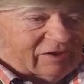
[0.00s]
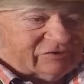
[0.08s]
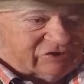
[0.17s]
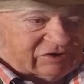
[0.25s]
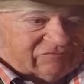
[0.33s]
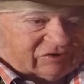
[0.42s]

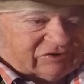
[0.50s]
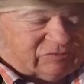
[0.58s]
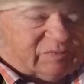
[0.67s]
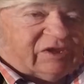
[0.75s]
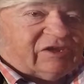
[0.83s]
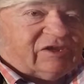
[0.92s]
generally
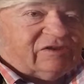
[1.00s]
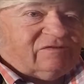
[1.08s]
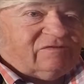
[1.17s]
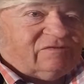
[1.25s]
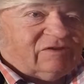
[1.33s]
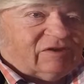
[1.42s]
speaking,
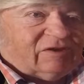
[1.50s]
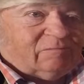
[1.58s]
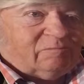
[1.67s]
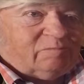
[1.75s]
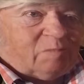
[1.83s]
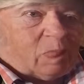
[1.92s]

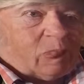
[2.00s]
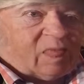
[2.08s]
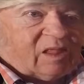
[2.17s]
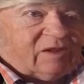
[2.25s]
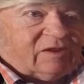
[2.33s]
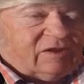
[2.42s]

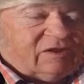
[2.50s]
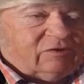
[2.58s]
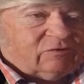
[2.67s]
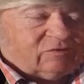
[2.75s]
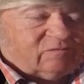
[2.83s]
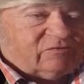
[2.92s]

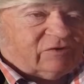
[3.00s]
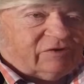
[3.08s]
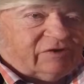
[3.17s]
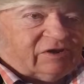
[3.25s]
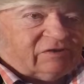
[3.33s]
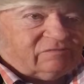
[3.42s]
you can
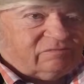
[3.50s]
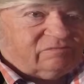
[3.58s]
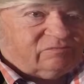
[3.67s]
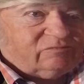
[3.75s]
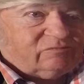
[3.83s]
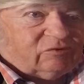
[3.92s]
find out
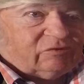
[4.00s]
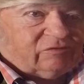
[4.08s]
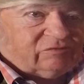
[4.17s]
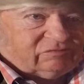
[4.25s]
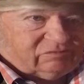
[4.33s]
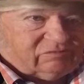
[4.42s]

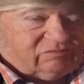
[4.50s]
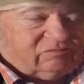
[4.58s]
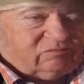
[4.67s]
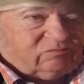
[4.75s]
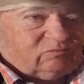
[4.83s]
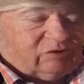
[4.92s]

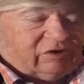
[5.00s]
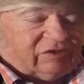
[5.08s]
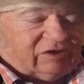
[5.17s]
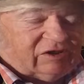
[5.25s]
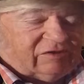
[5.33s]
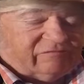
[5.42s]
where
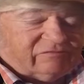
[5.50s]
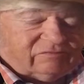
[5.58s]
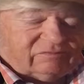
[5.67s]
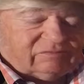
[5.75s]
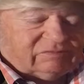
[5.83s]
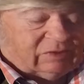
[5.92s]
they live
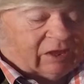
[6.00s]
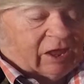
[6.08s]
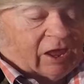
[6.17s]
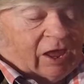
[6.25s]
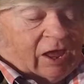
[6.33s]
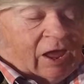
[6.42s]

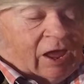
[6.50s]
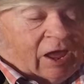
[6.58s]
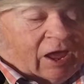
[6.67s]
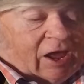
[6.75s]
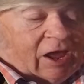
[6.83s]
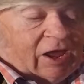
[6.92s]

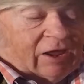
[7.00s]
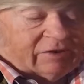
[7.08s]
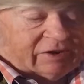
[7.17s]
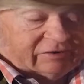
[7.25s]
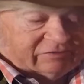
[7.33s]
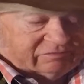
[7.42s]
and
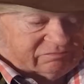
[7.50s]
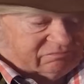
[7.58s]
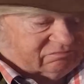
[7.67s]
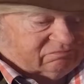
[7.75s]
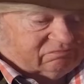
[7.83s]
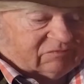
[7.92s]
then
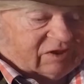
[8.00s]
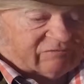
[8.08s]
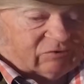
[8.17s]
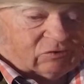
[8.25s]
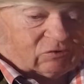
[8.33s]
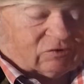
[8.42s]
have
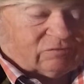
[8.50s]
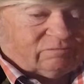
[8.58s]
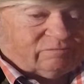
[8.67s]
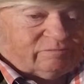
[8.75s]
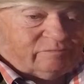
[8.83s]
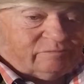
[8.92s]
a look.
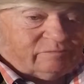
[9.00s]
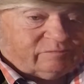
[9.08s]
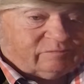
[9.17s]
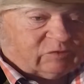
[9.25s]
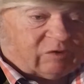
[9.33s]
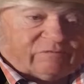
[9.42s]

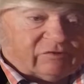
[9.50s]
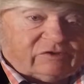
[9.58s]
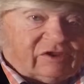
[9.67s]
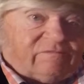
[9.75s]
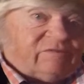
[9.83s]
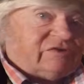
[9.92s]
I find
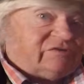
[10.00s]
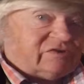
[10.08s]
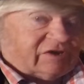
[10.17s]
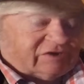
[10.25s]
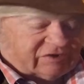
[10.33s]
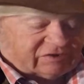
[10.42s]
that
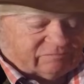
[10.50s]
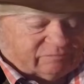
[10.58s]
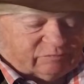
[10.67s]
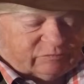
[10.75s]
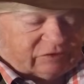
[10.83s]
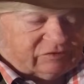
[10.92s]
fascinating.
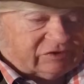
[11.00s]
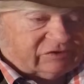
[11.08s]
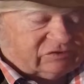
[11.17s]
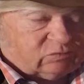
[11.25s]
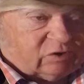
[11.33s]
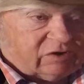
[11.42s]
I think
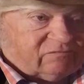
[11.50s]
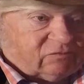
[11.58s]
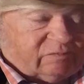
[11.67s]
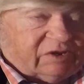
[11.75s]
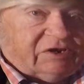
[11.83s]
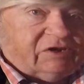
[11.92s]
it's a wonderful
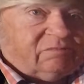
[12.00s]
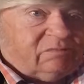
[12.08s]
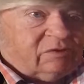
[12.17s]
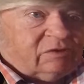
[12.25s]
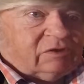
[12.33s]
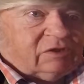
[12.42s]
medium.
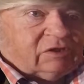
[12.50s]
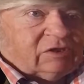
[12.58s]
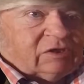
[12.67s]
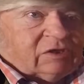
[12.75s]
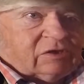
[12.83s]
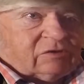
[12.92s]

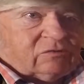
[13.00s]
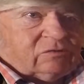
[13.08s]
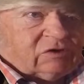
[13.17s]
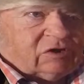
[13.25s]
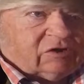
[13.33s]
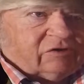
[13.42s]

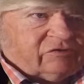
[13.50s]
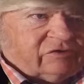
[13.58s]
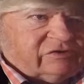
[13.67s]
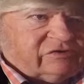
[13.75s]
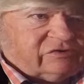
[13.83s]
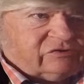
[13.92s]
Google Earth
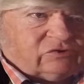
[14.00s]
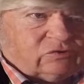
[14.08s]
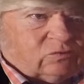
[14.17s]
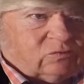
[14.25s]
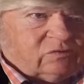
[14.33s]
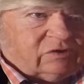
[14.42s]
is a
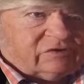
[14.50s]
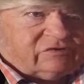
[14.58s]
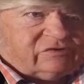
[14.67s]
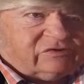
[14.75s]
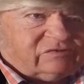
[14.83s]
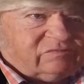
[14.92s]
tool
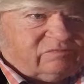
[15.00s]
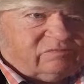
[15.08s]
that's...